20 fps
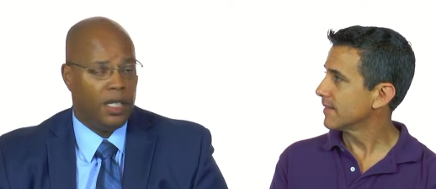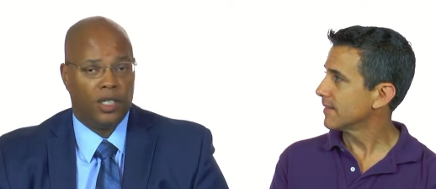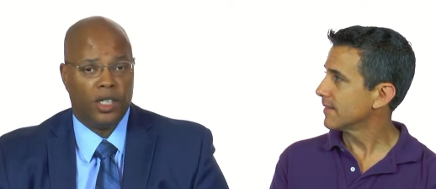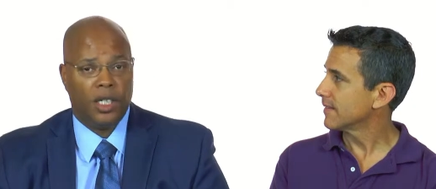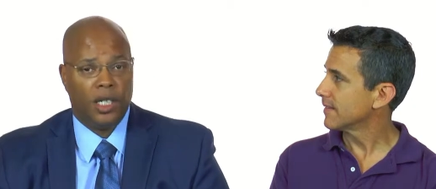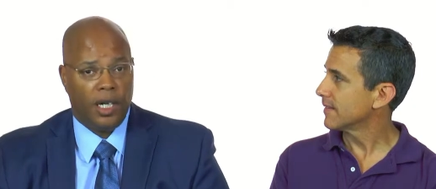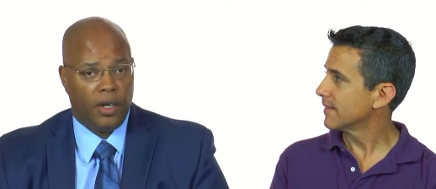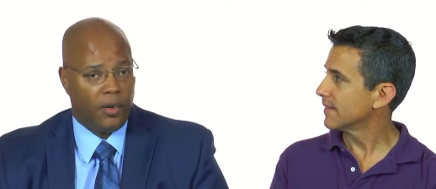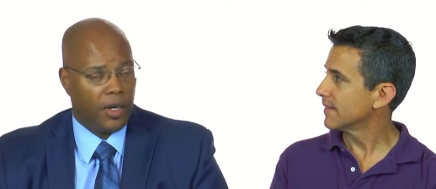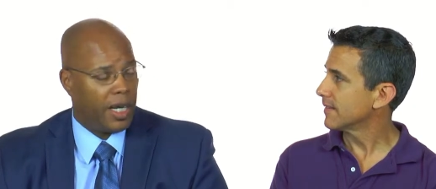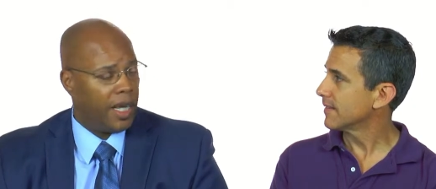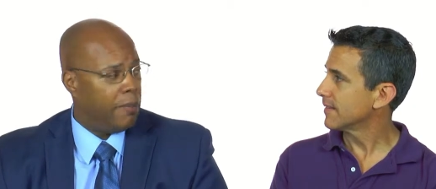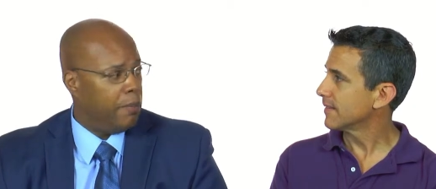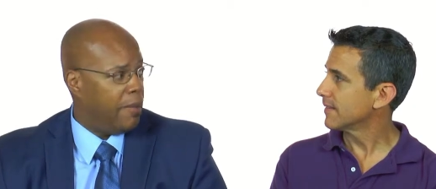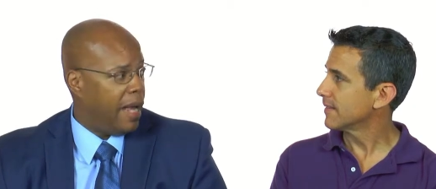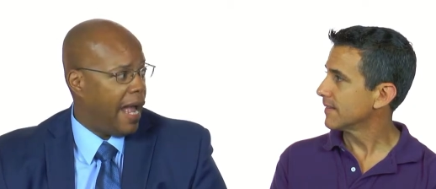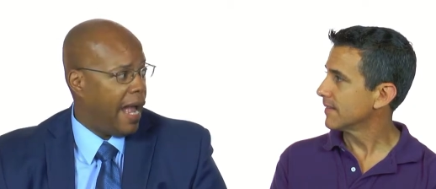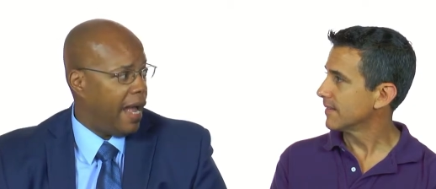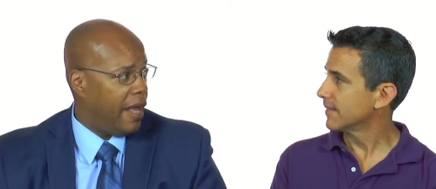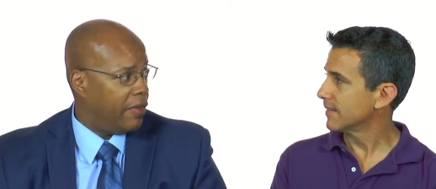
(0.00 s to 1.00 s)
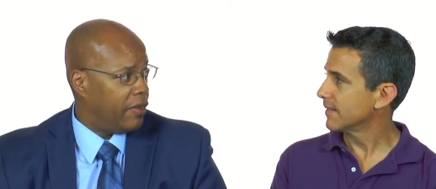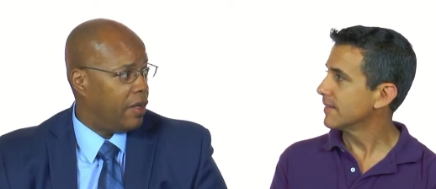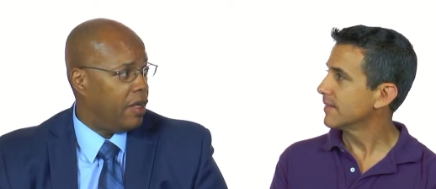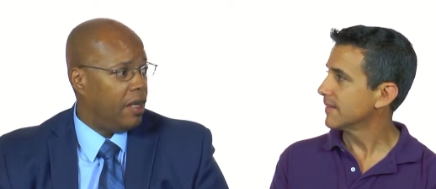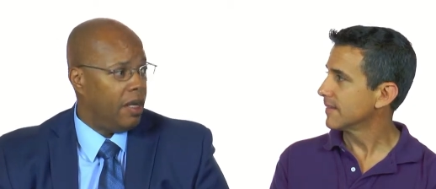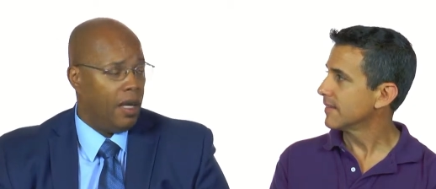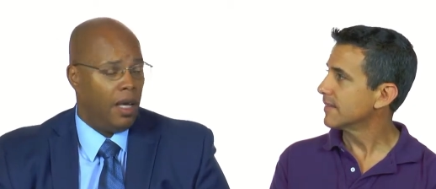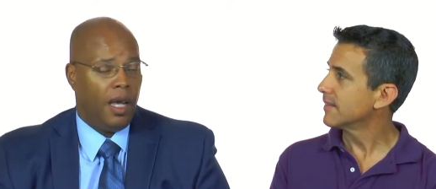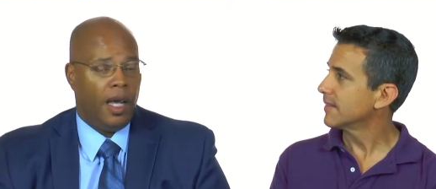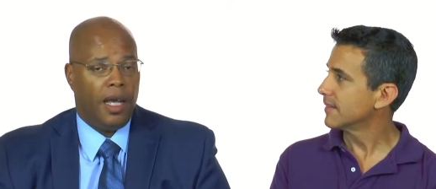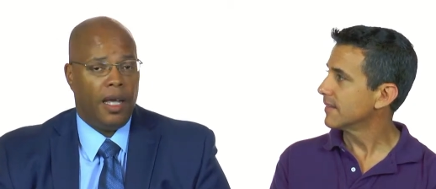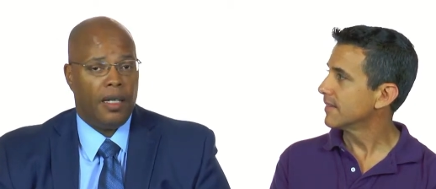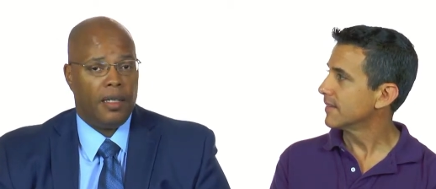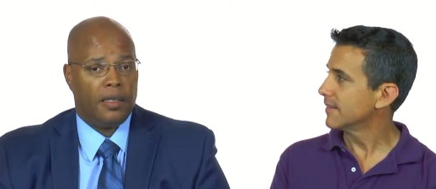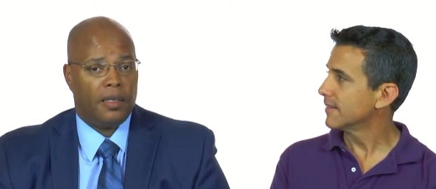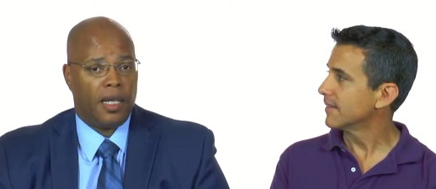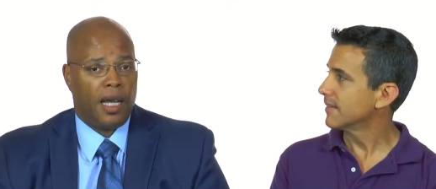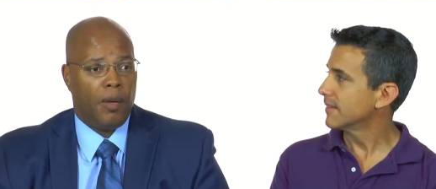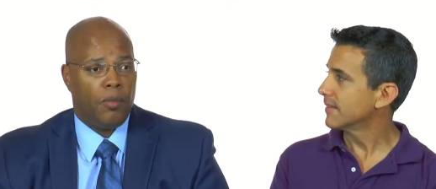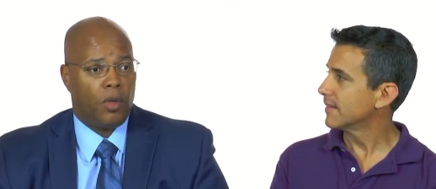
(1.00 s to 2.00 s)
Speaker 1: engineering, and math. And
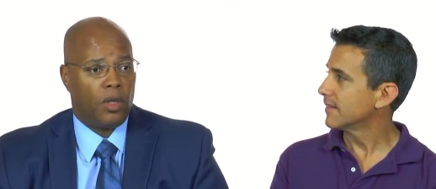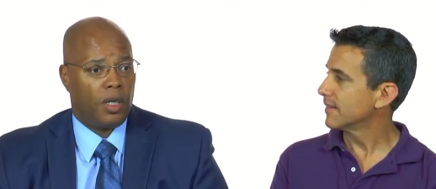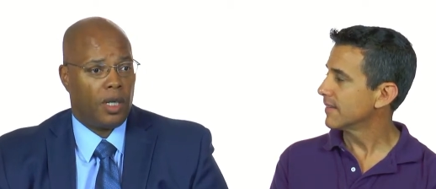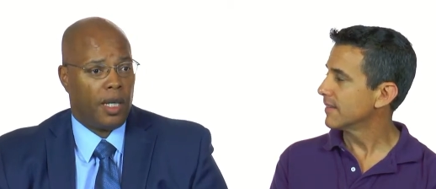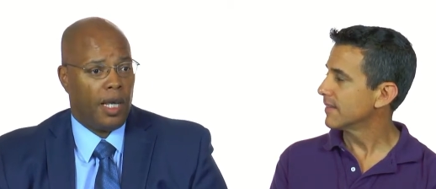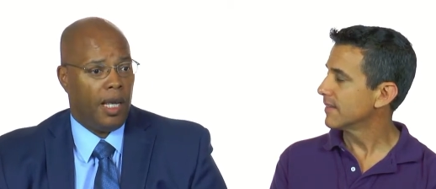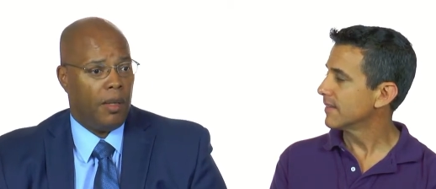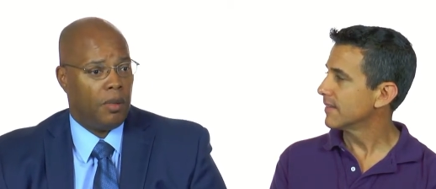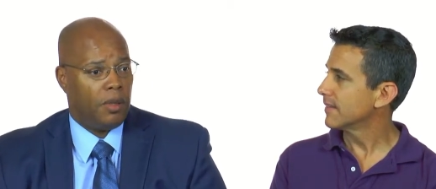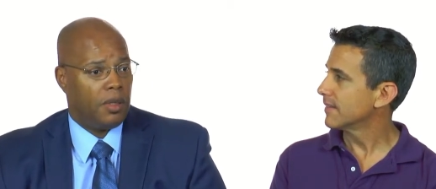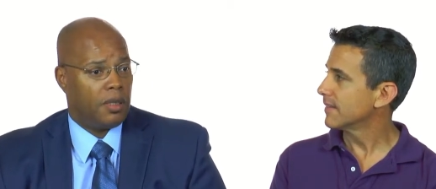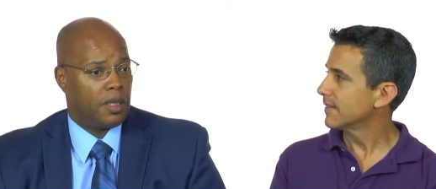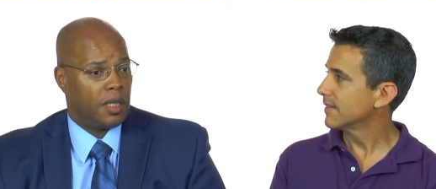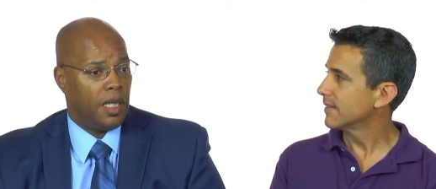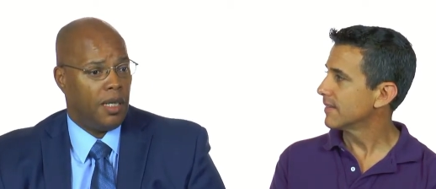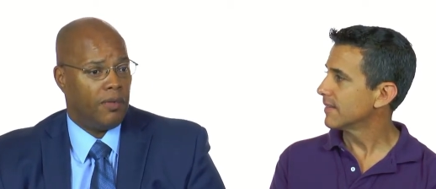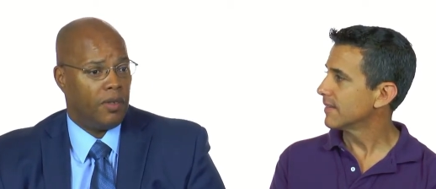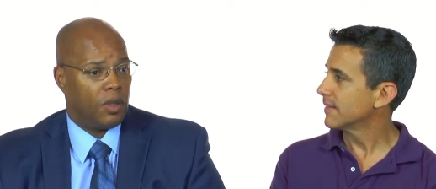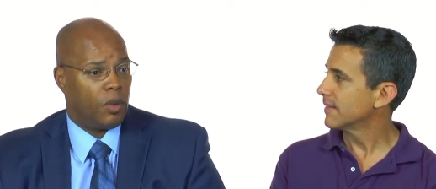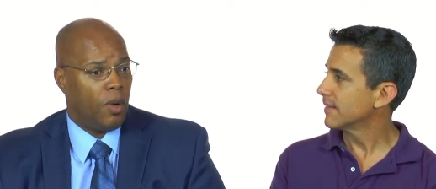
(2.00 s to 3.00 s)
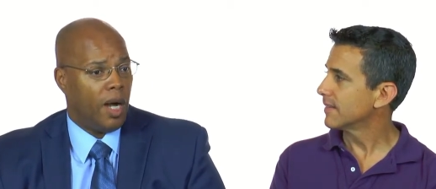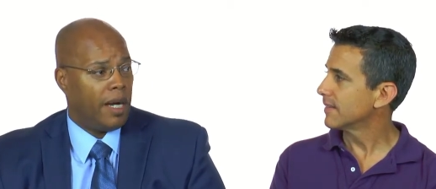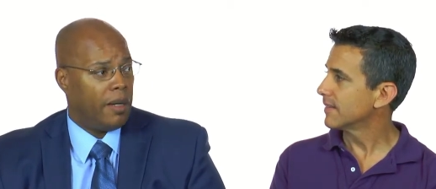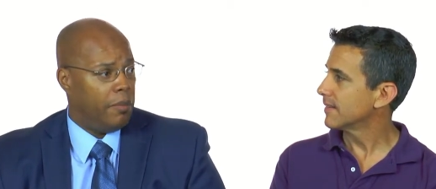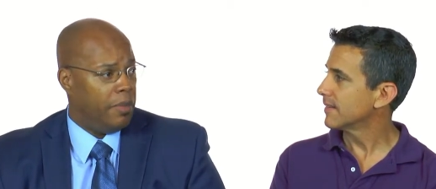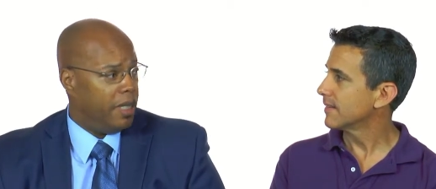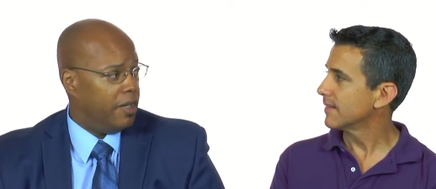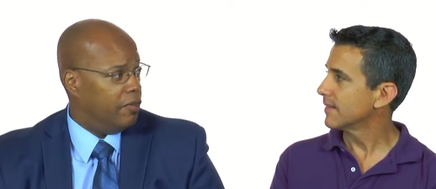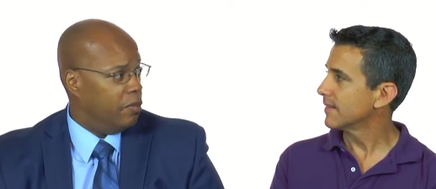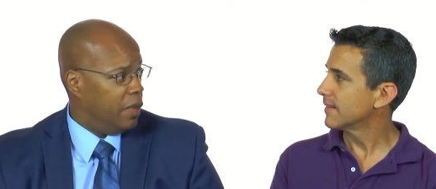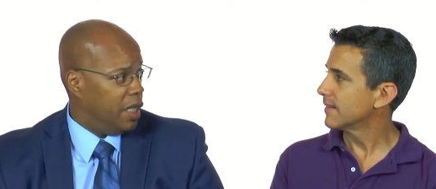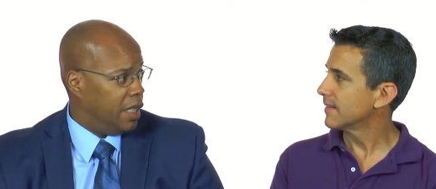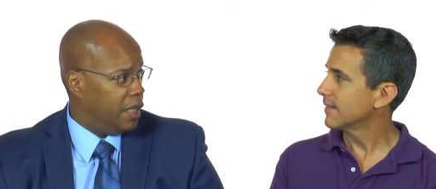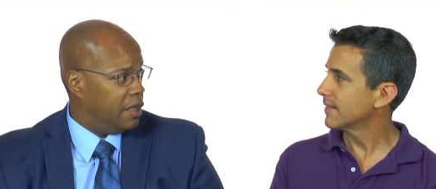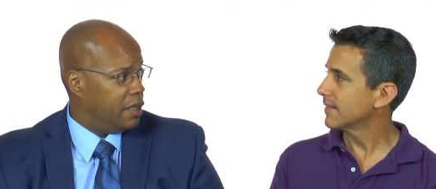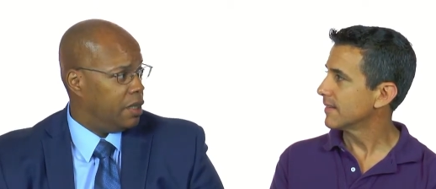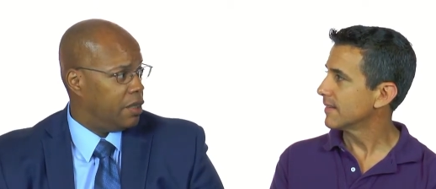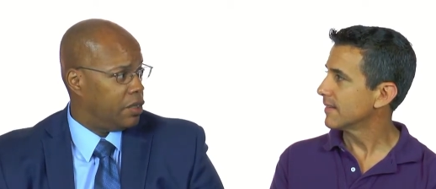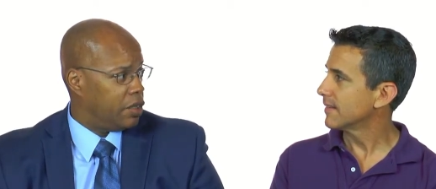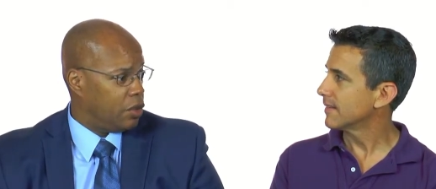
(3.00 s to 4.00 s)
Time Warner Cable's given quite a bit of money
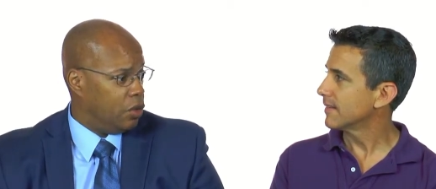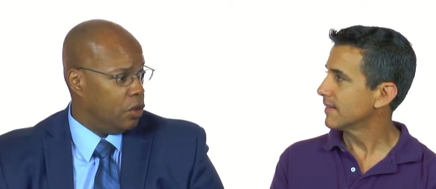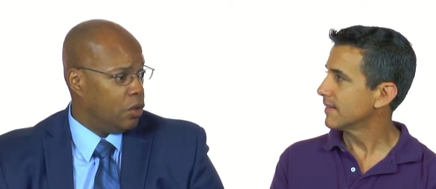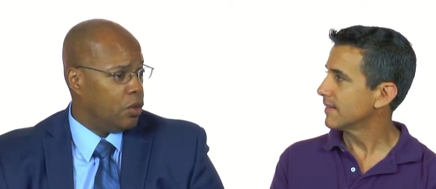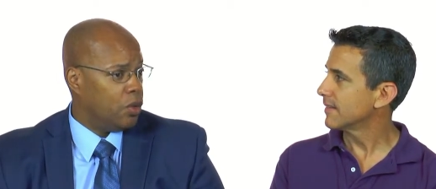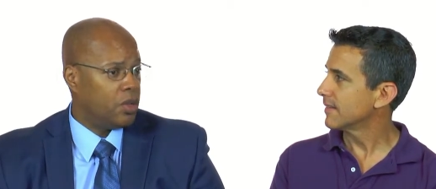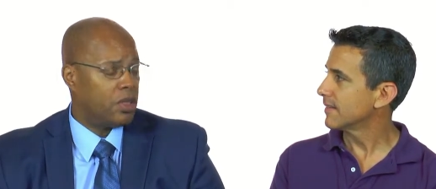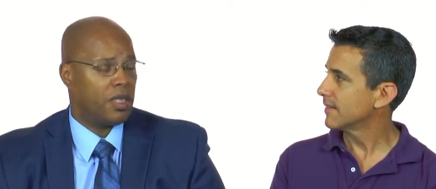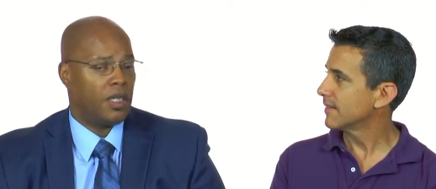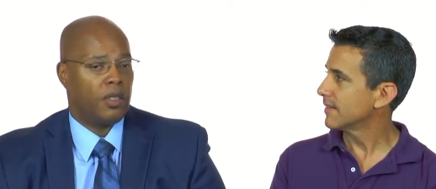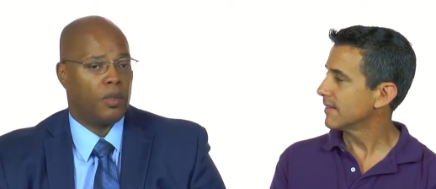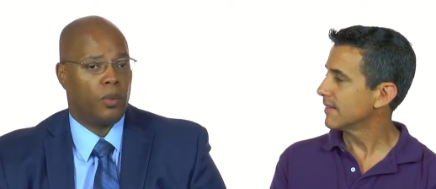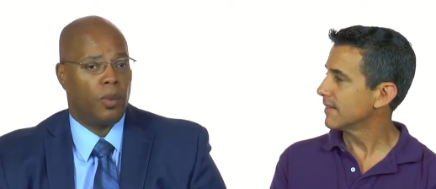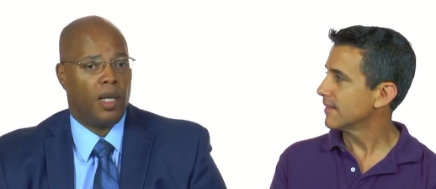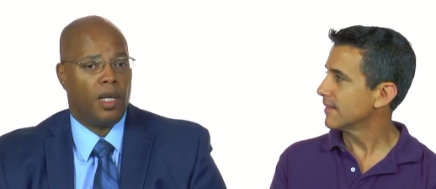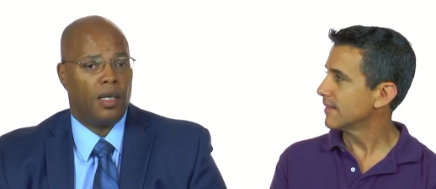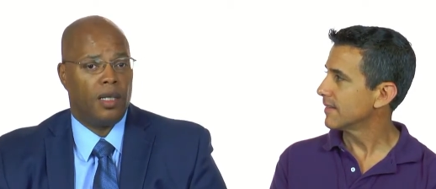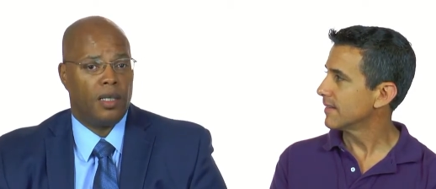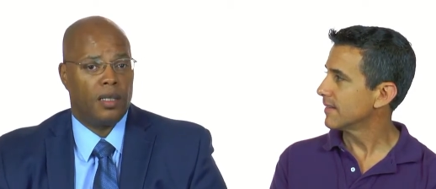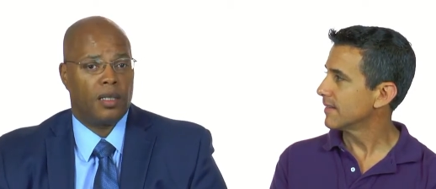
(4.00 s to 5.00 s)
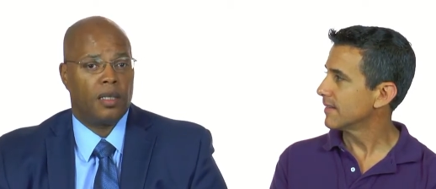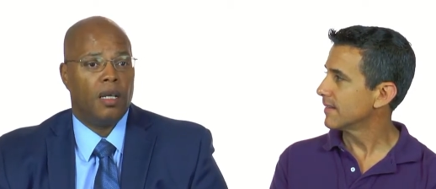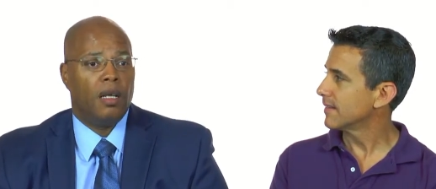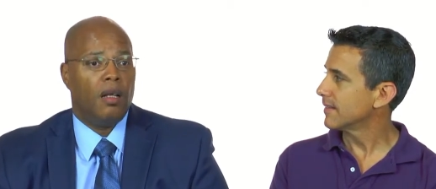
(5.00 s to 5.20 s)
to schools, as well as